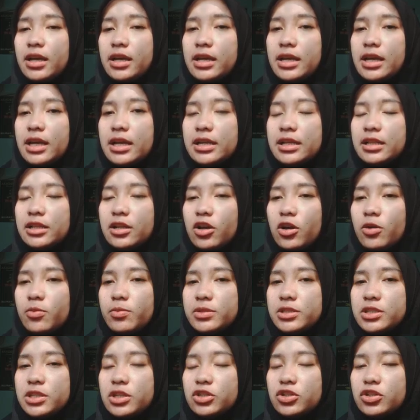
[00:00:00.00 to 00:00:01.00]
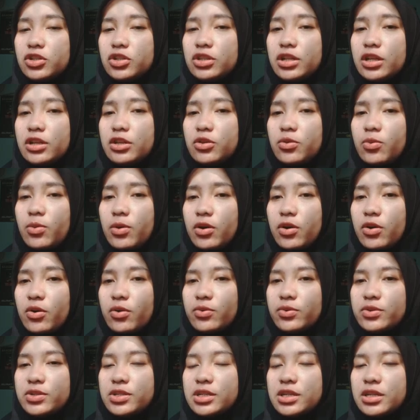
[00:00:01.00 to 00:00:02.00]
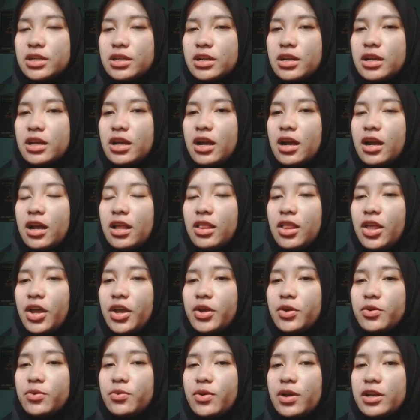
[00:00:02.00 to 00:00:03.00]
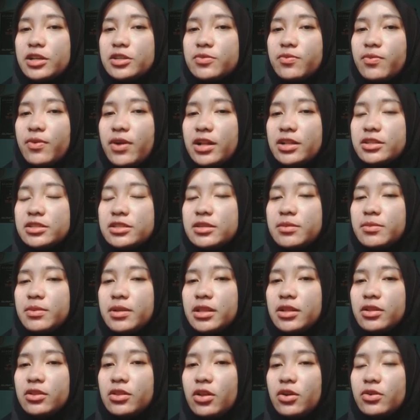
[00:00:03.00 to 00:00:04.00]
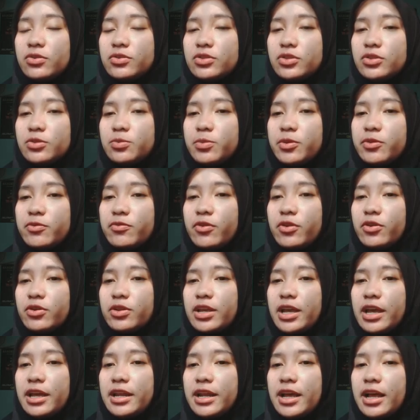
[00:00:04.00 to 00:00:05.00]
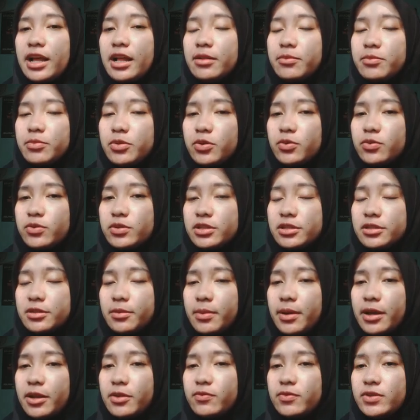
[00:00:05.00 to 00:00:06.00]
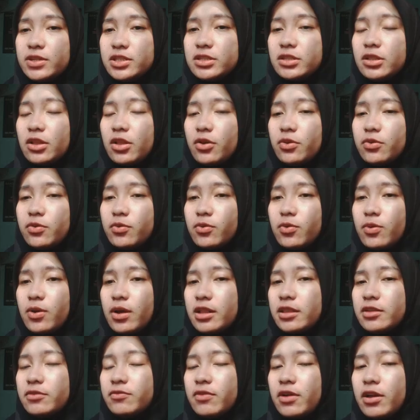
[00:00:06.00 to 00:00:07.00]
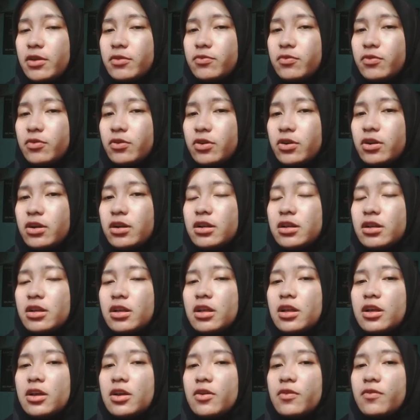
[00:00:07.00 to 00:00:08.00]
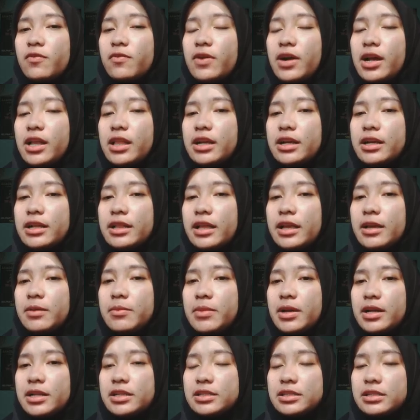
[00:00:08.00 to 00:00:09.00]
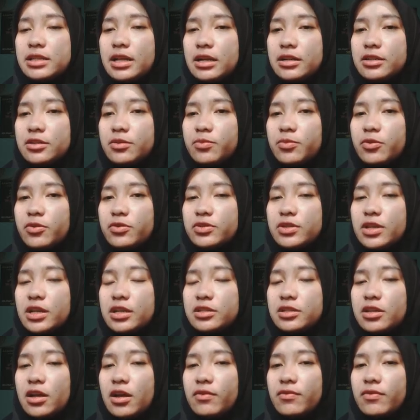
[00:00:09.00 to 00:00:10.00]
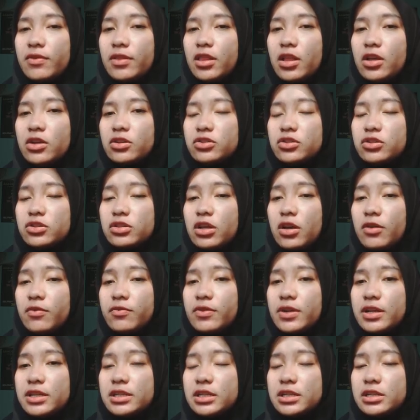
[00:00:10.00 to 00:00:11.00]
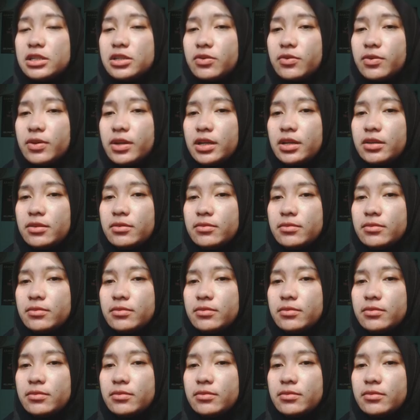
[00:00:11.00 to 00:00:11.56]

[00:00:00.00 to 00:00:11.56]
getting the compensation that you are owed. A lawyer who has filed similar lawsuits before can help you determine which law you qualify for, file a claim, and start the process of a lawsuit if necessary.